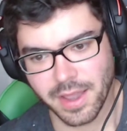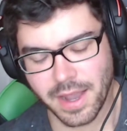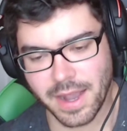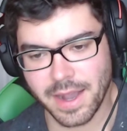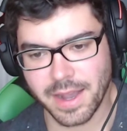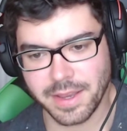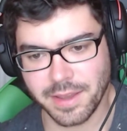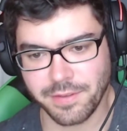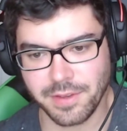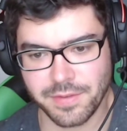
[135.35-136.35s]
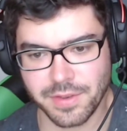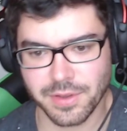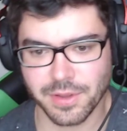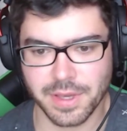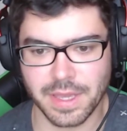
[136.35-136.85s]
I definitely
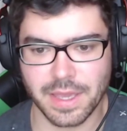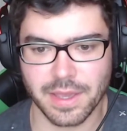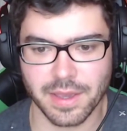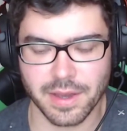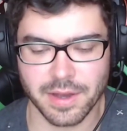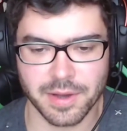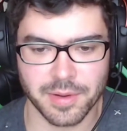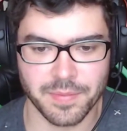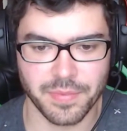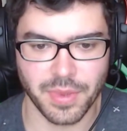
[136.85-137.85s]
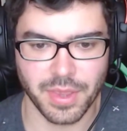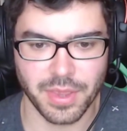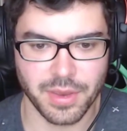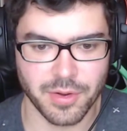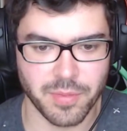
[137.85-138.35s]
feel like
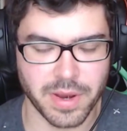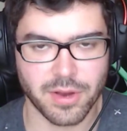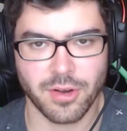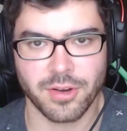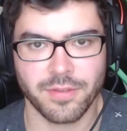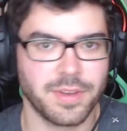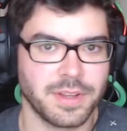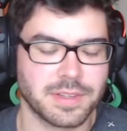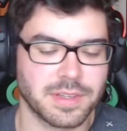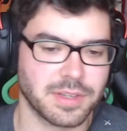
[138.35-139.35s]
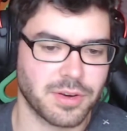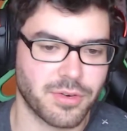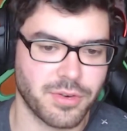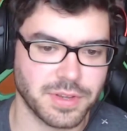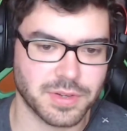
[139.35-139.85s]
my confidence has
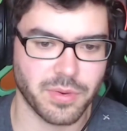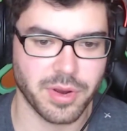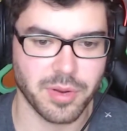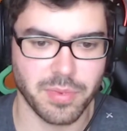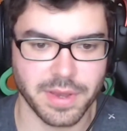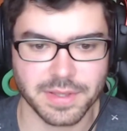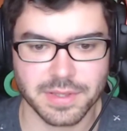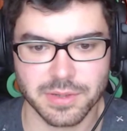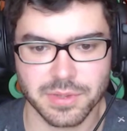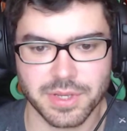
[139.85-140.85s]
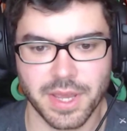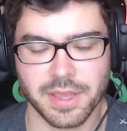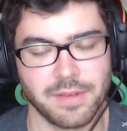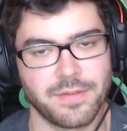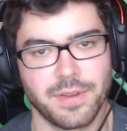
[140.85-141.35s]
increased quite a bit. So standing
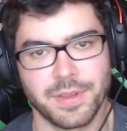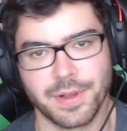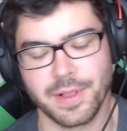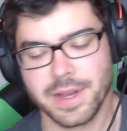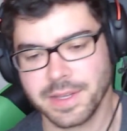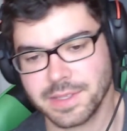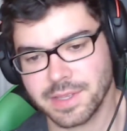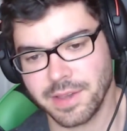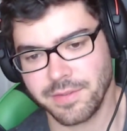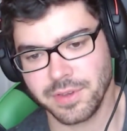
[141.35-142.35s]
in front of the class, I